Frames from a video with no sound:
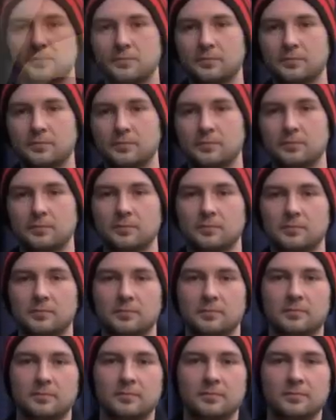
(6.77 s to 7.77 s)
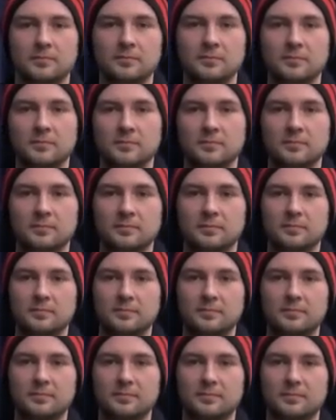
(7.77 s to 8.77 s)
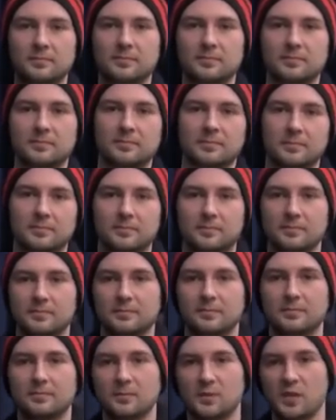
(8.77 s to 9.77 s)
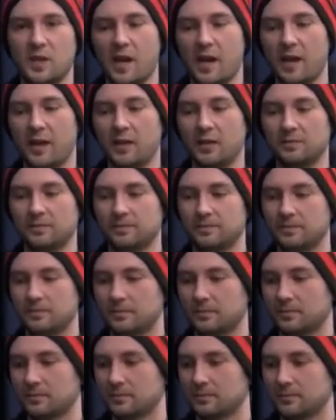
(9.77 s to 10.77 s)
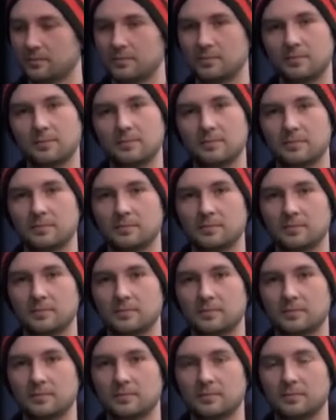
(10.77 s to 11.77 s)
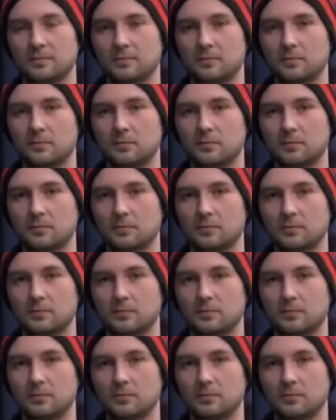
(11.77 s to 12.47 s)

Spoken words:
(silent)